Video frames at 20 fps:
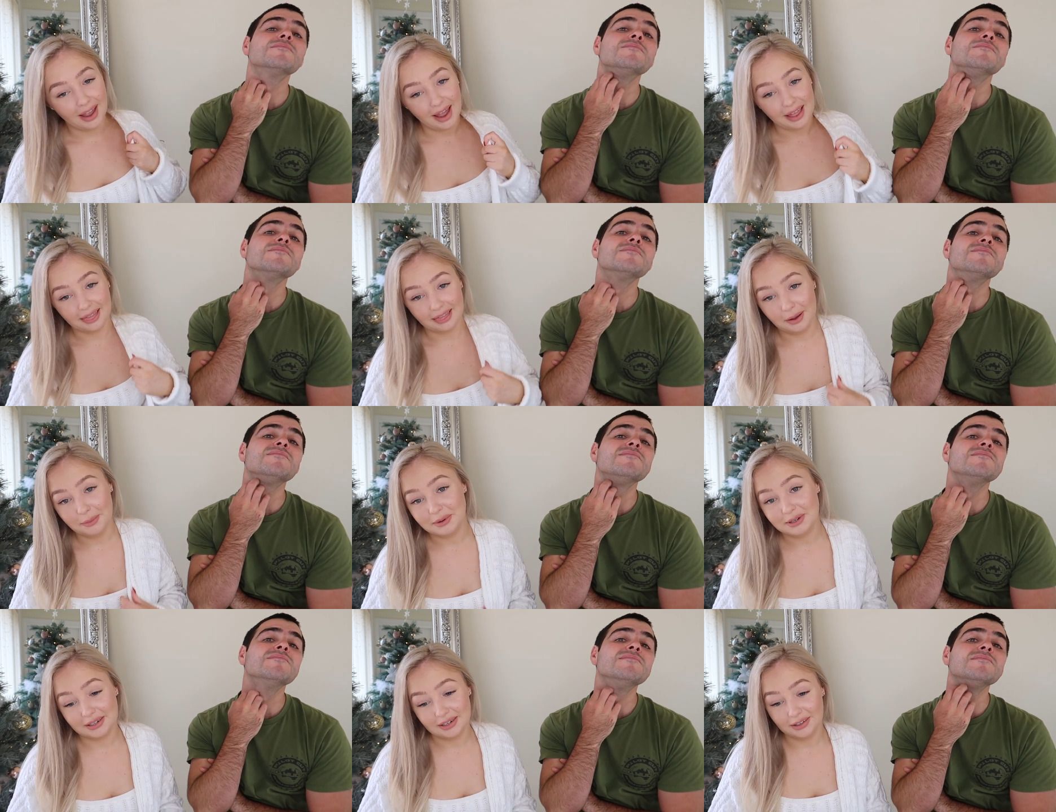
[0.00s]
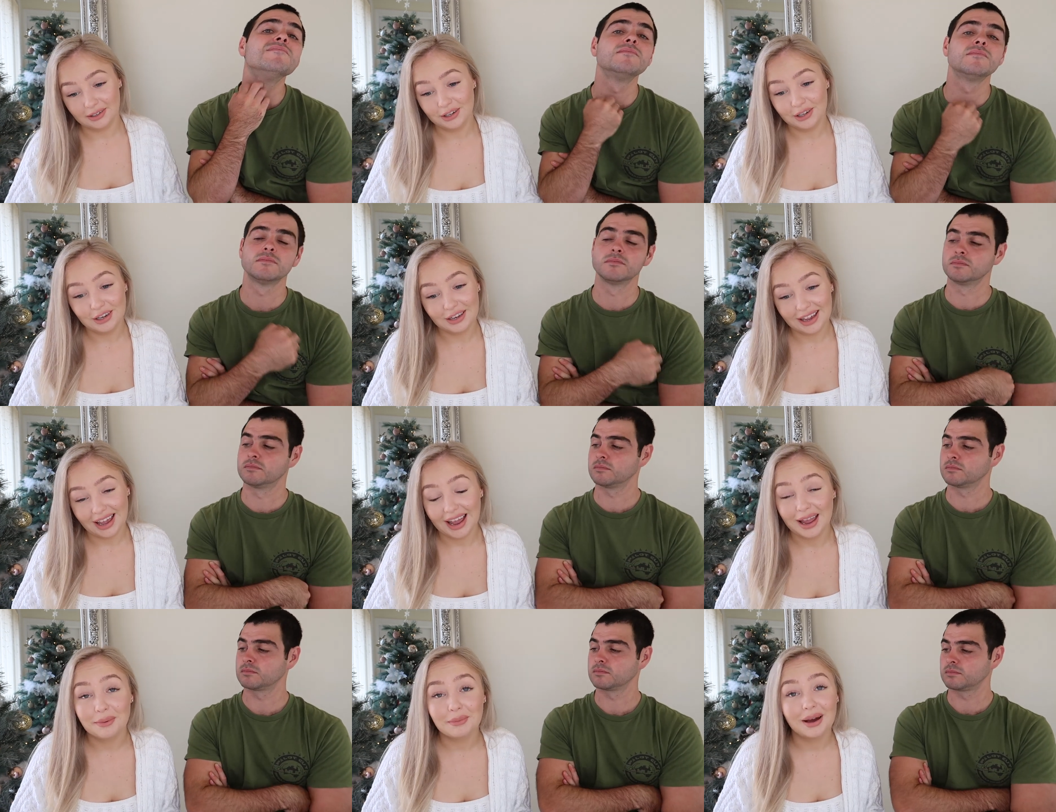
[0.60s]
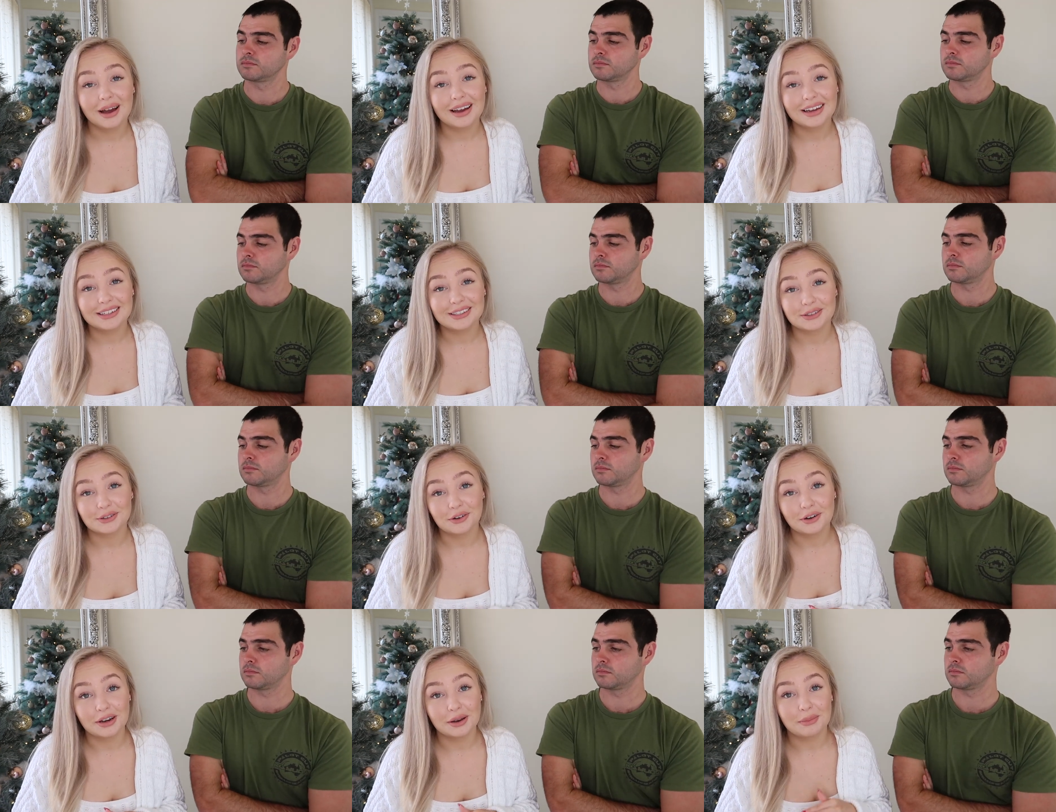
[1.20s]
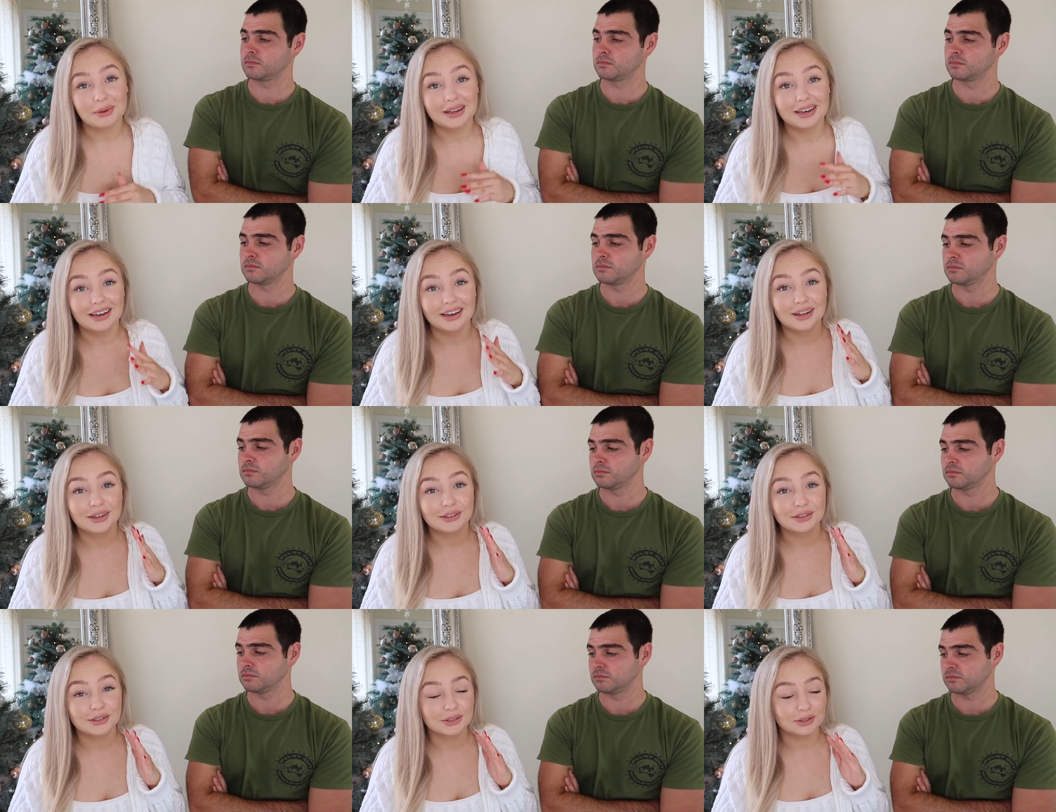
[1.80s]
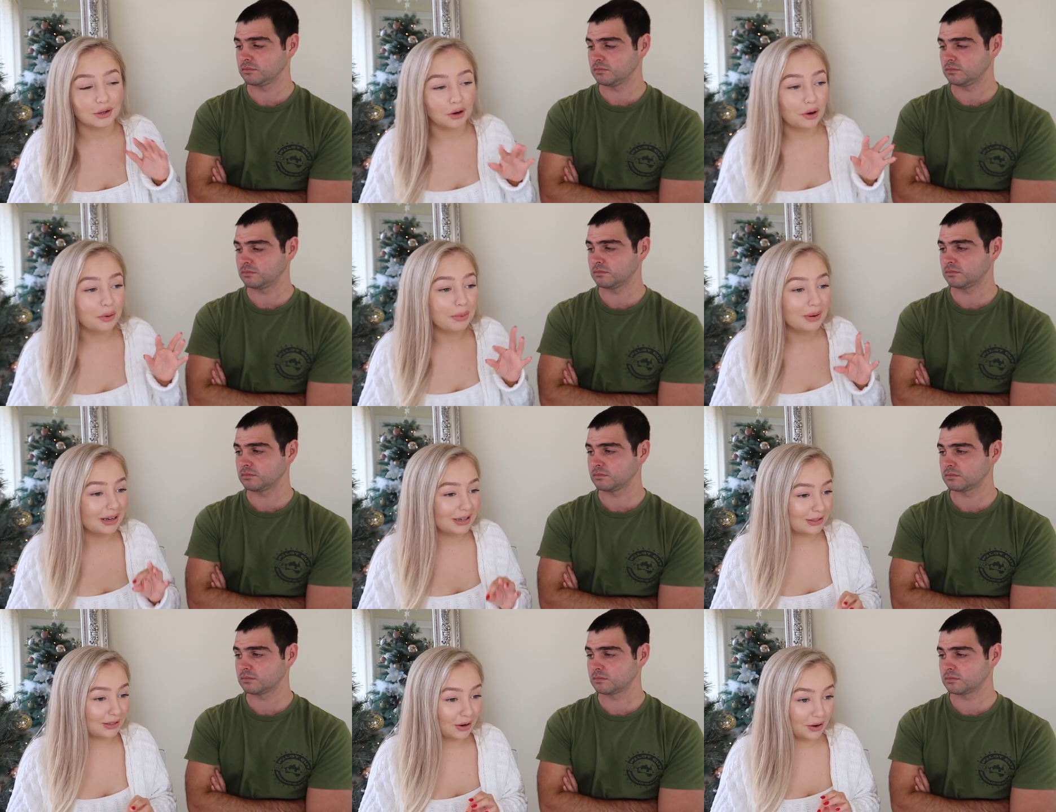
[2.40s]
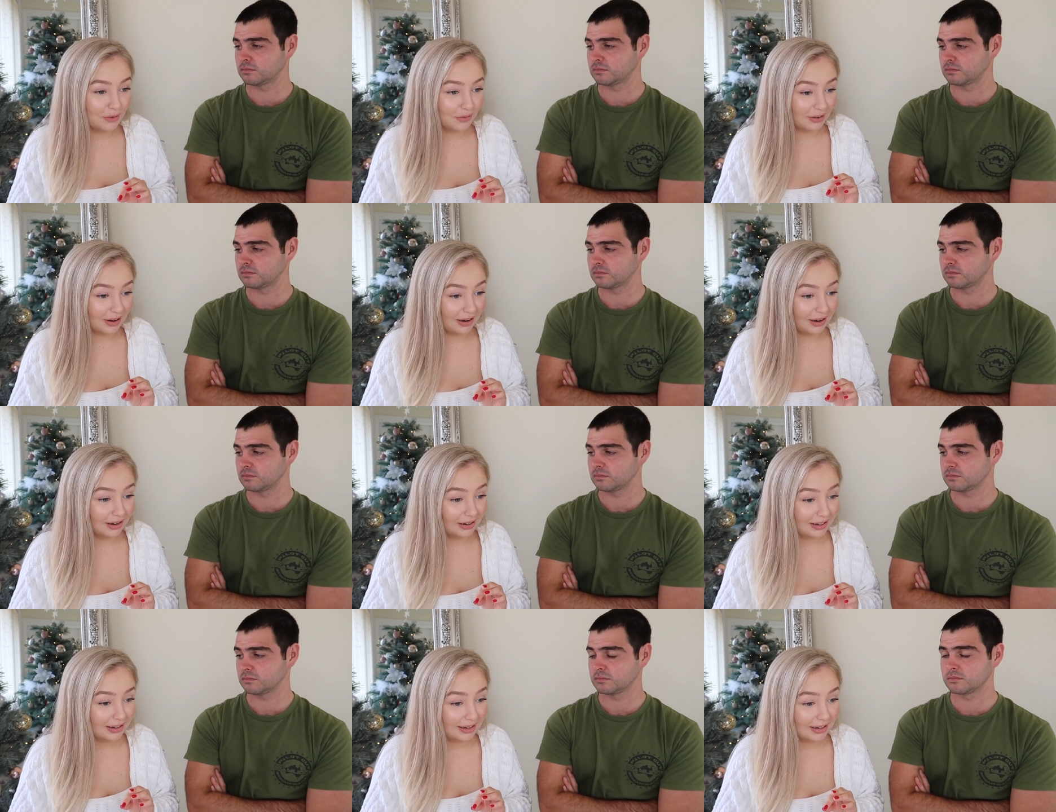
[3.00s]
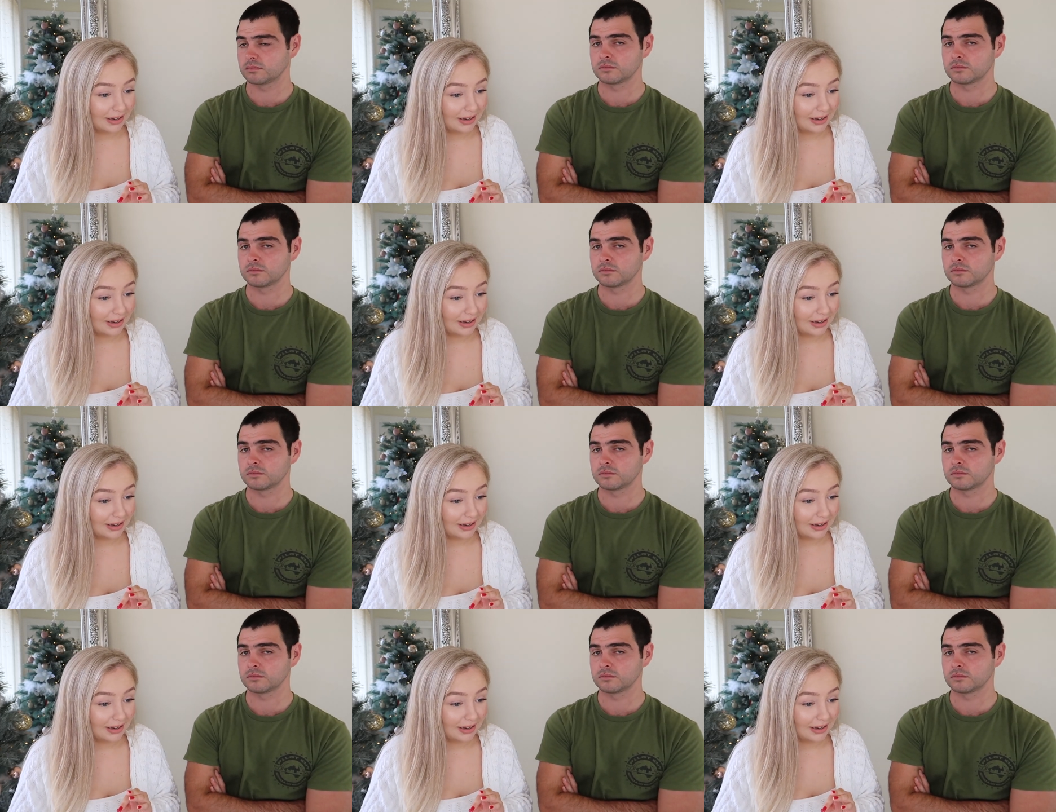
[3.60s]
Speaker 1: And let me tell you, Kmart has already been so picked over.